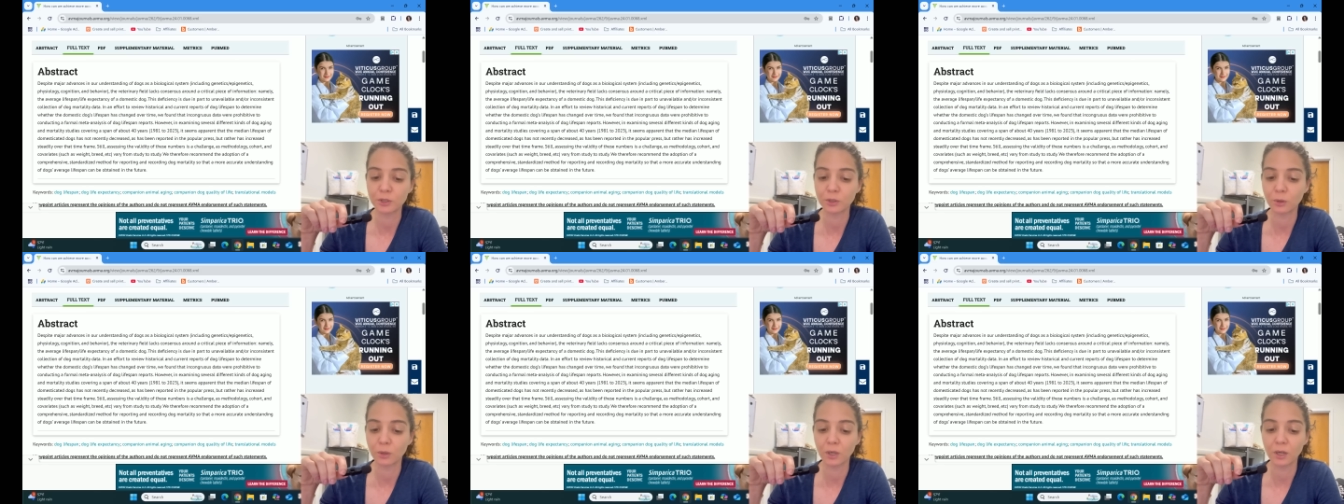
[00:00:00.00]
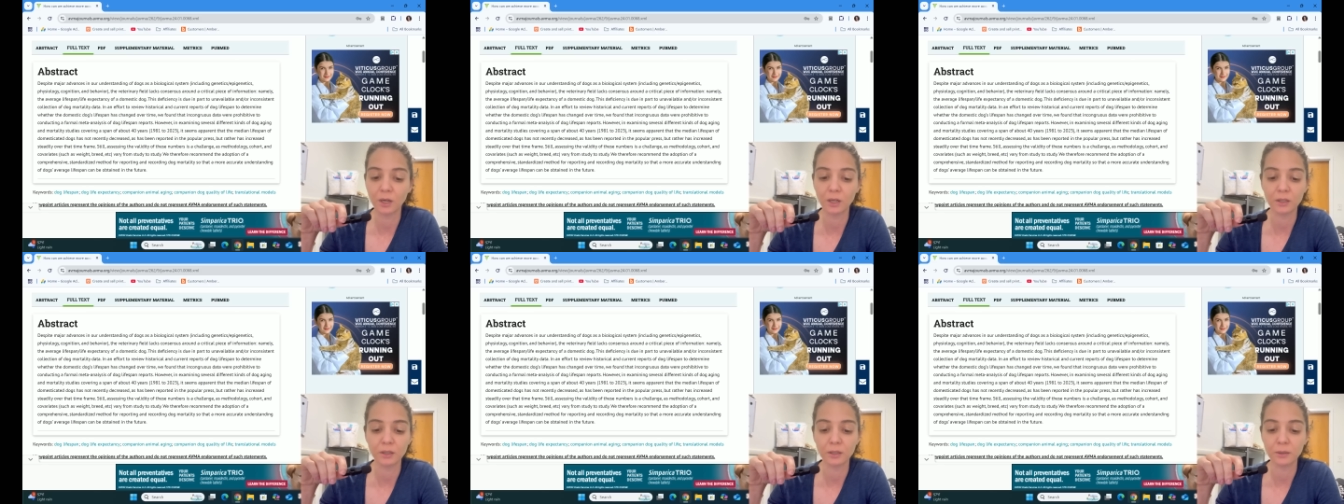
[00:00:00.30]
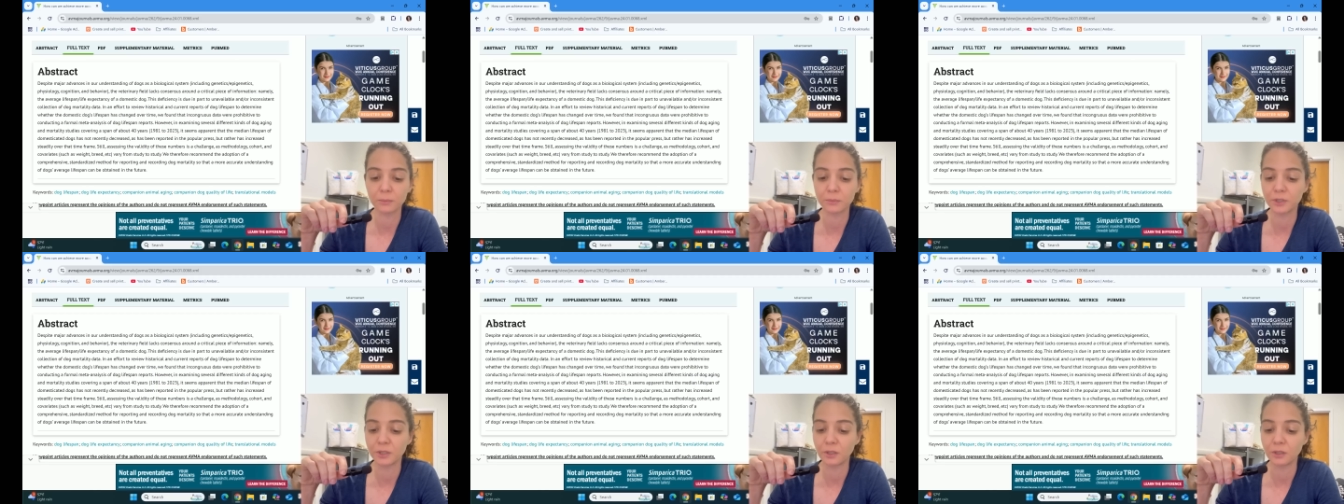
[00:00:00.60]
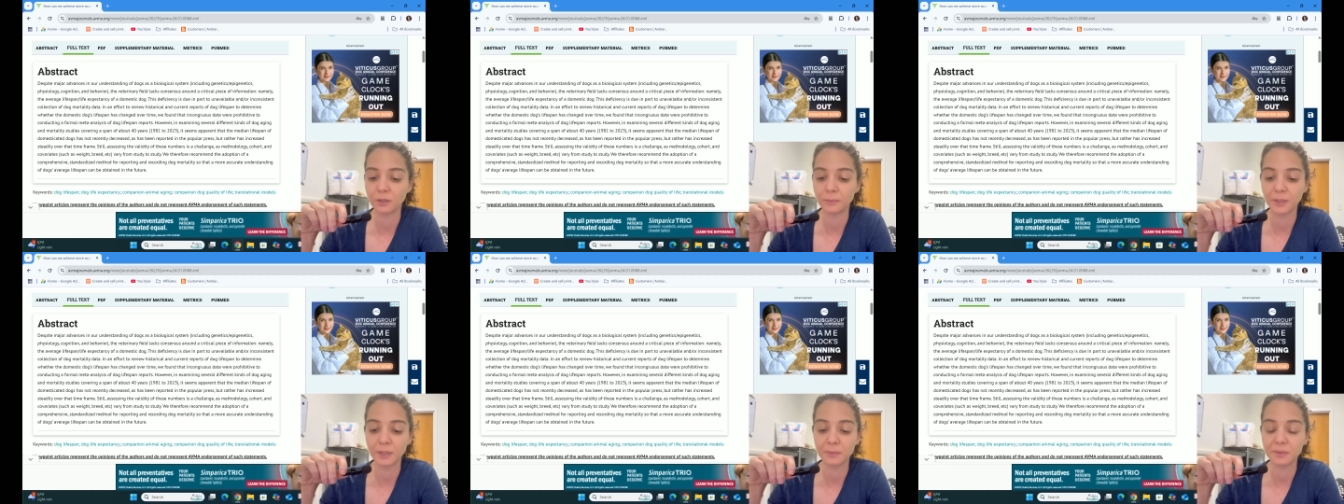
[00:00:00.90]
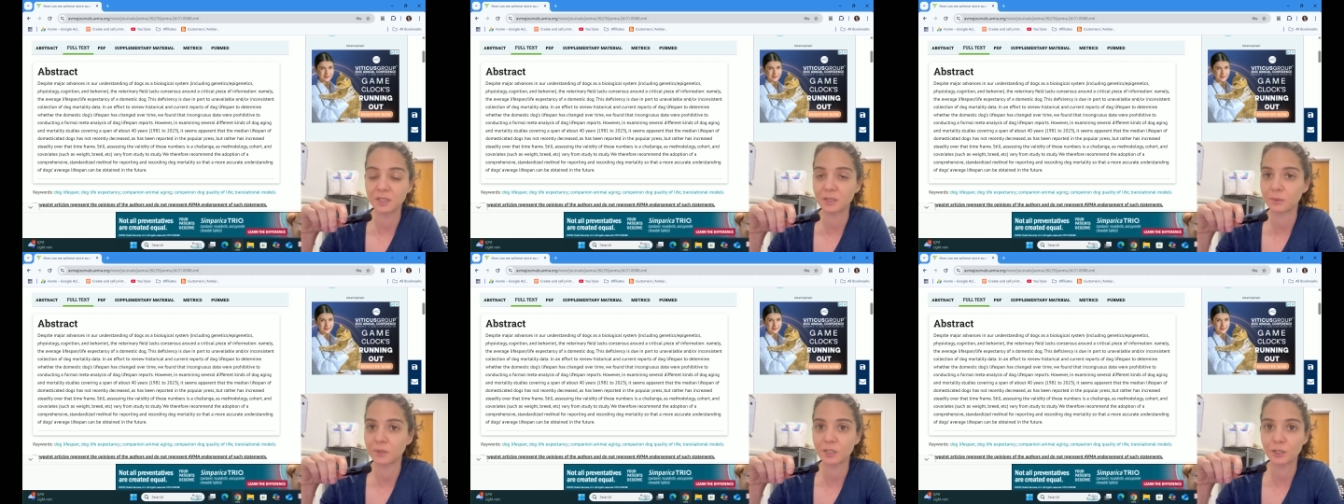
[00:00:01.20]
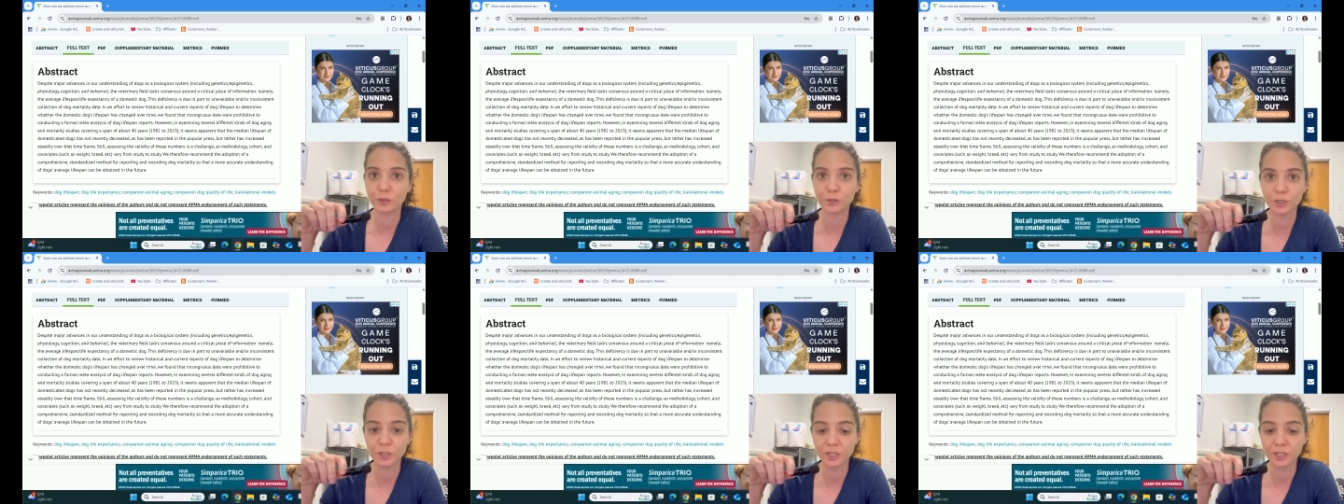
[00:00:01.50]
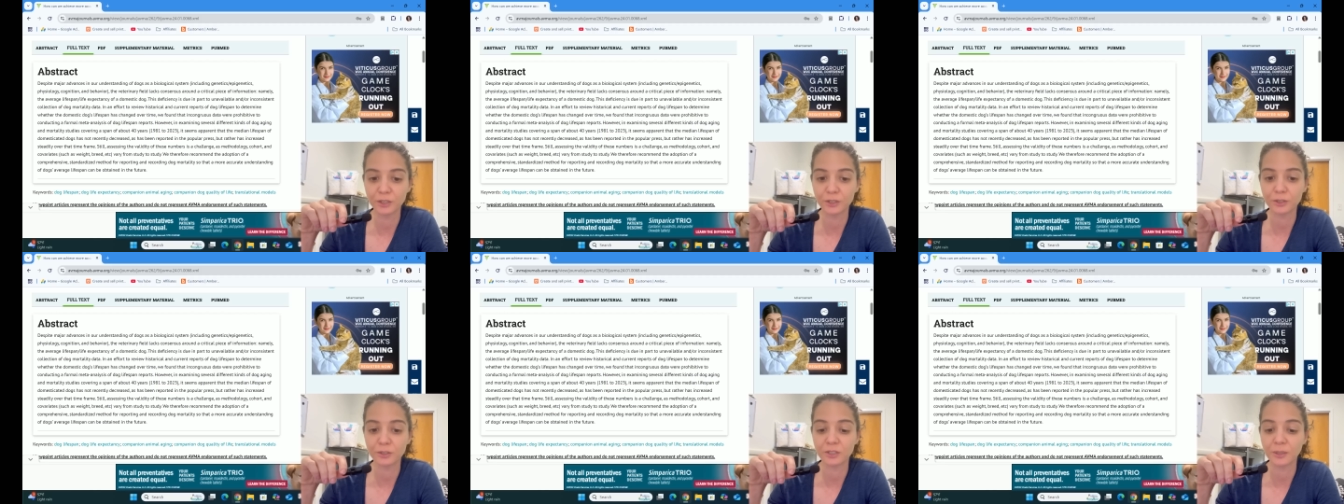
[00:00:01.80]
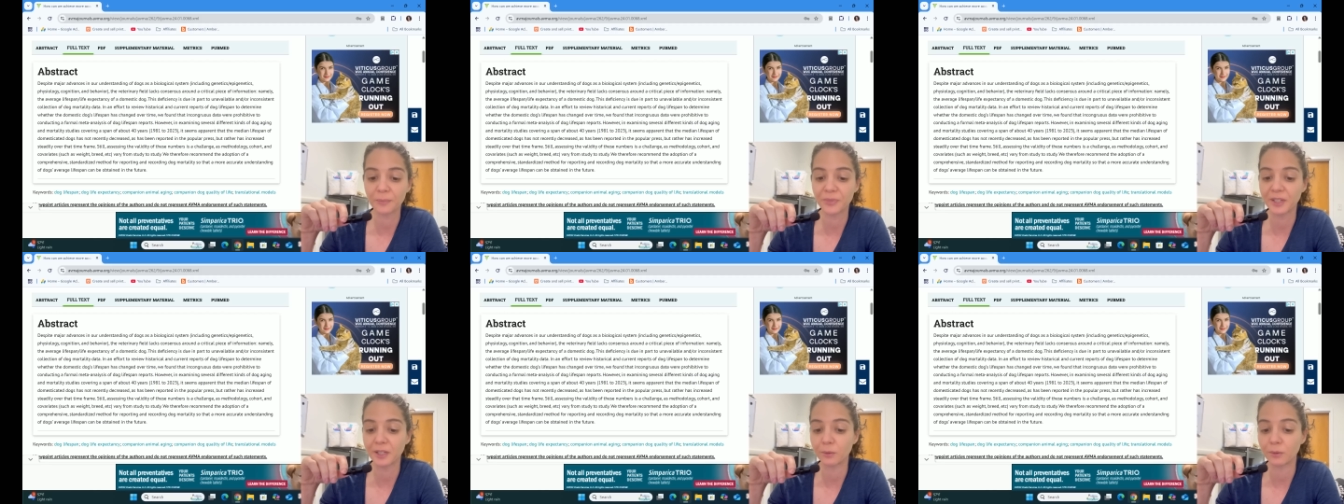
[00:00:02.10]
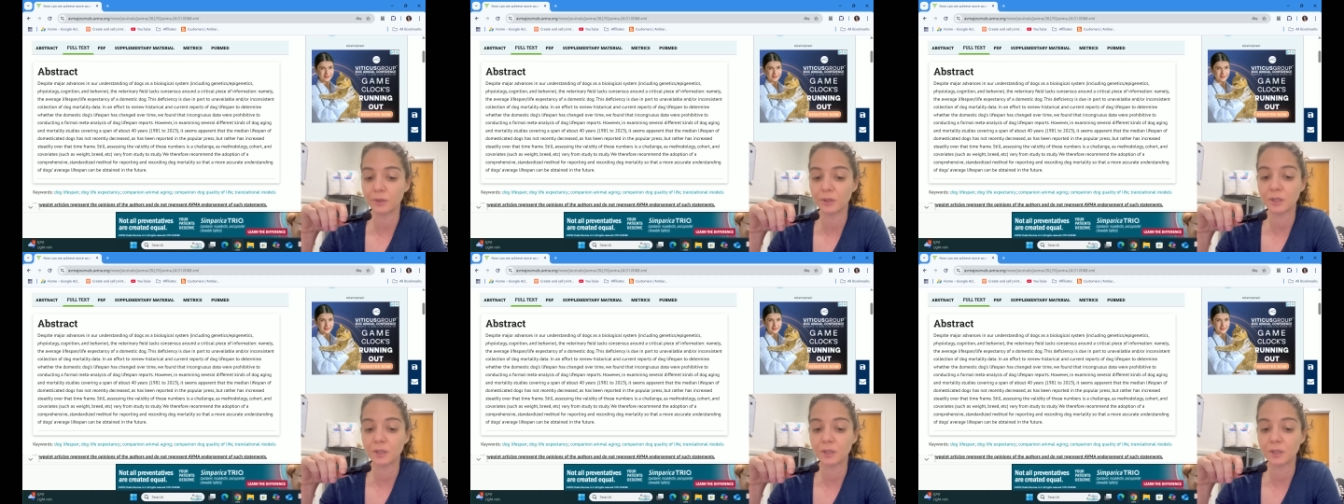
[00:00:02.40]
I'm sure you know there may be some Skillshares or something